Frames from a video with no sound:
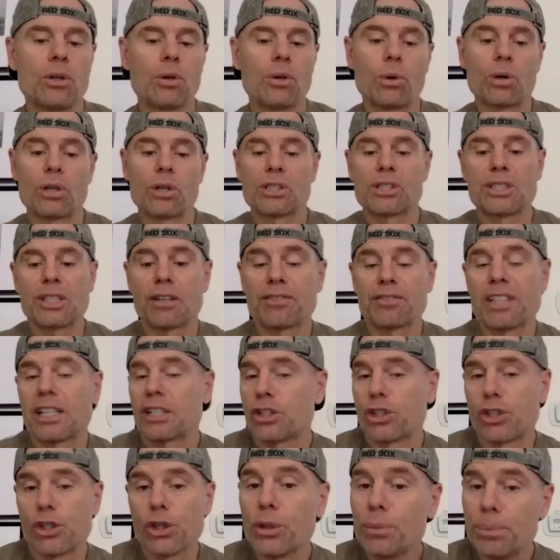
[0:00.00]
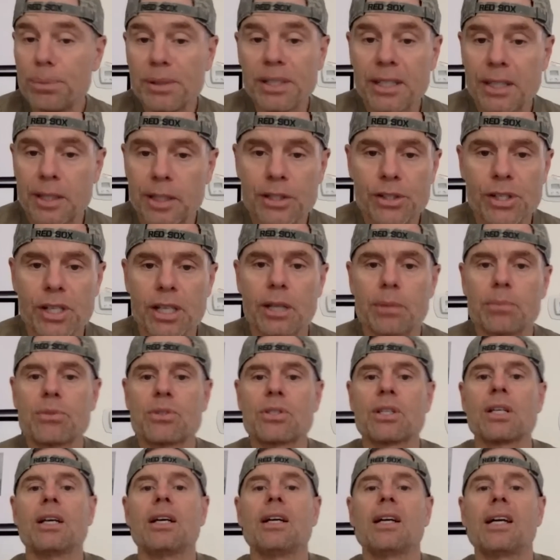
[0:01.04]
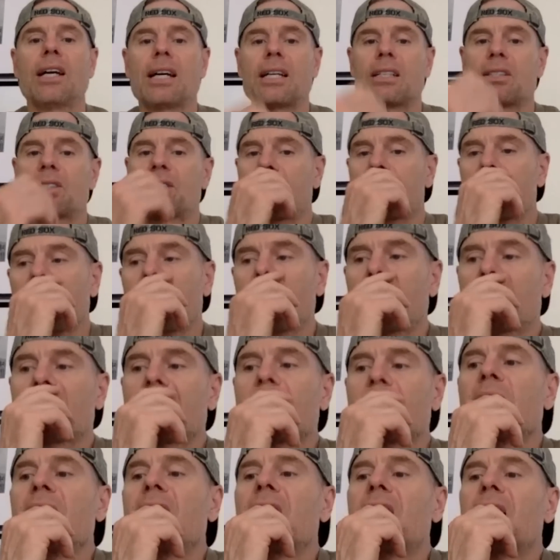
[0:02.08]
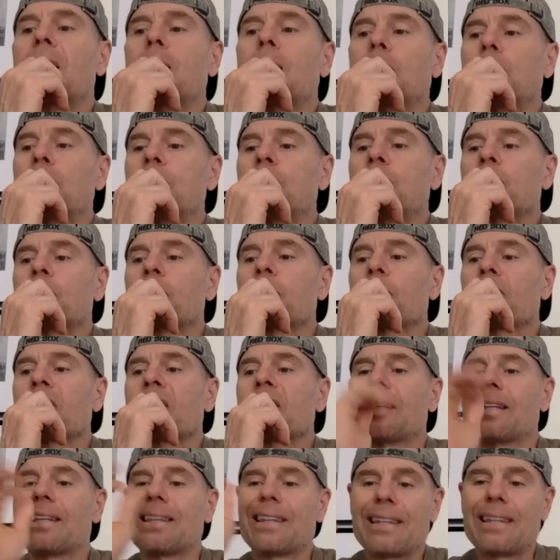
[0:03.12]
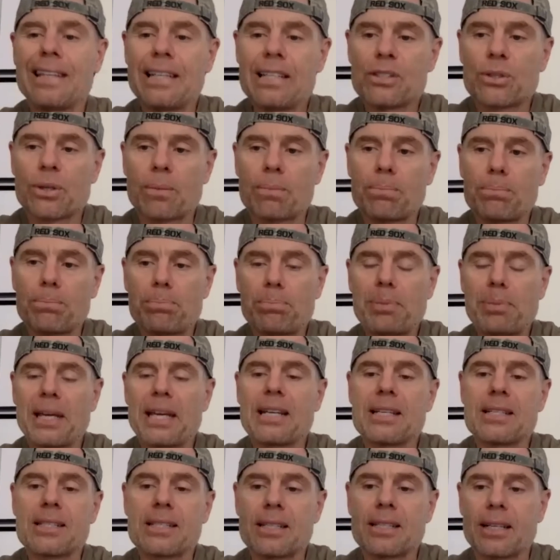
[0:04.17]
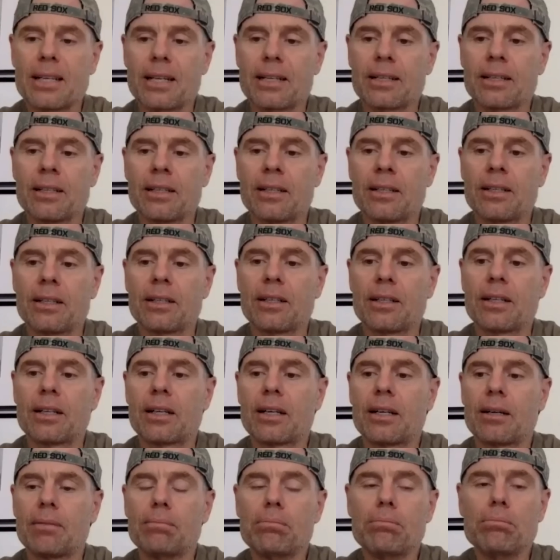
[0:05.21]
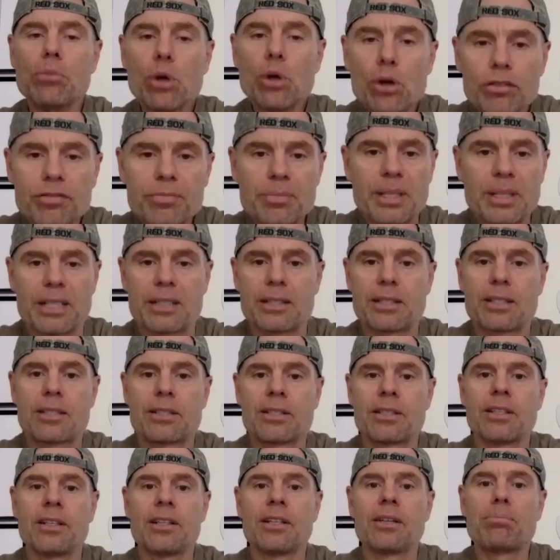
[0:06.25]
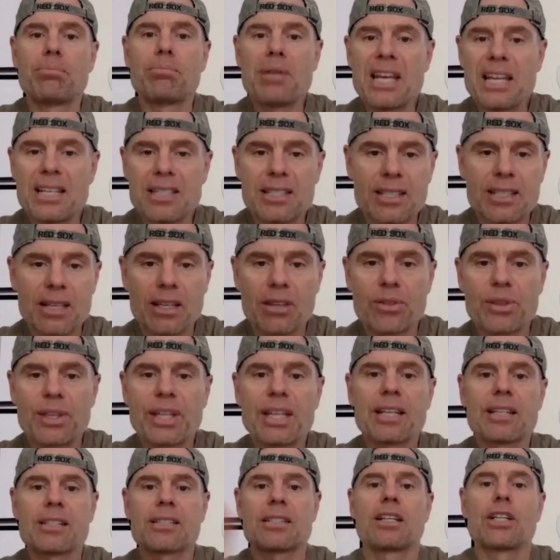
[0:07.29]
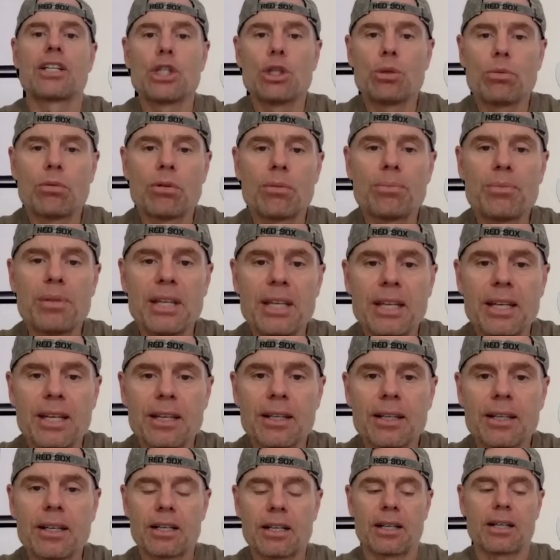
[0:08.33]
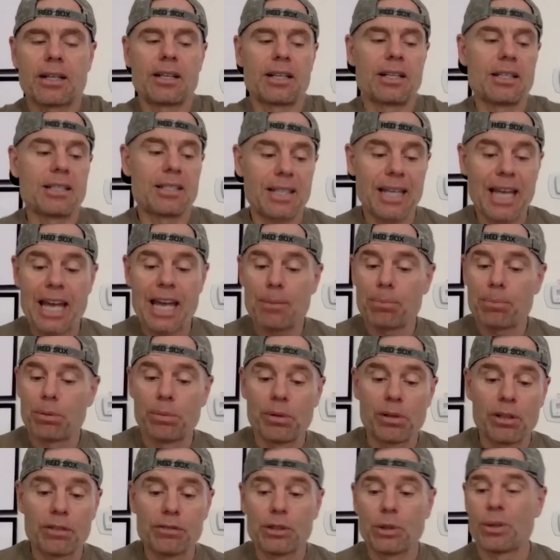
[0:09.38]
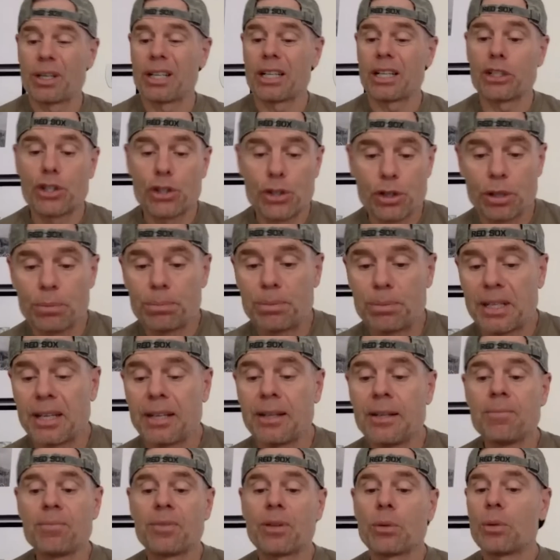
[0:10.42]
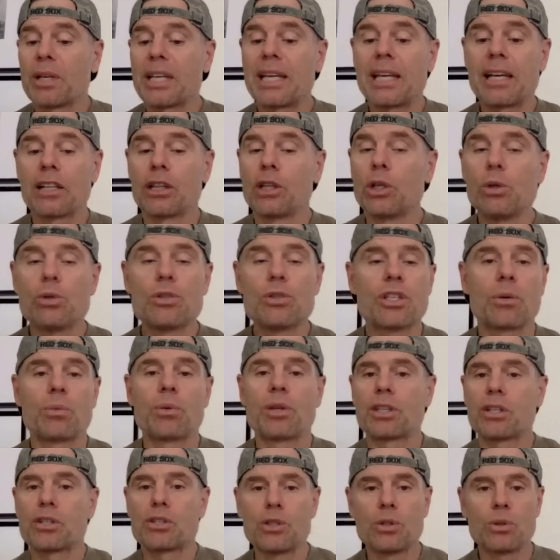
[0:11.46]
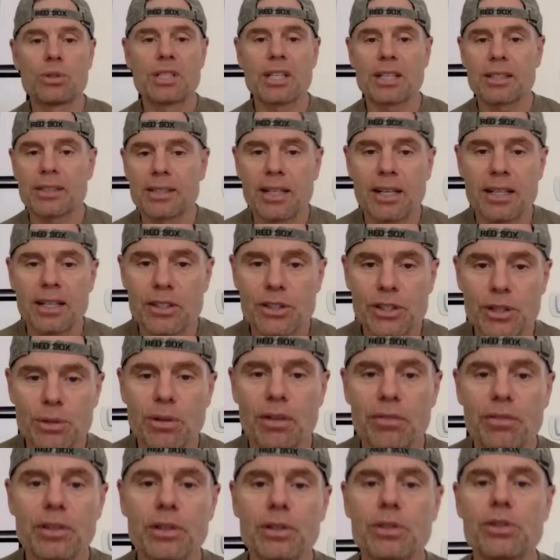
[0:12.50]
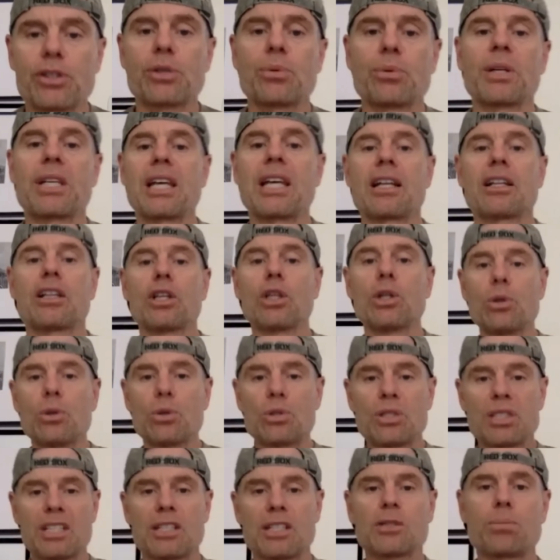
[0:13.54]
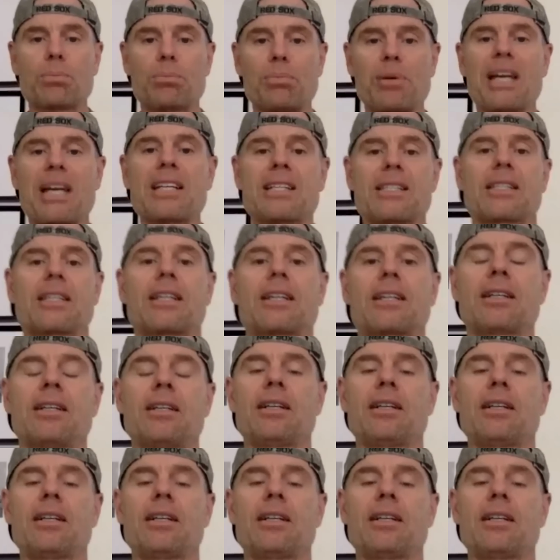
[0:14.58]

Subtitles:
or stuff that should be in gyms and said, look, these are basic movements, basic things that a human being is capable of doing and should be. We can't lose it with this new technology revolution. We can't lose these basic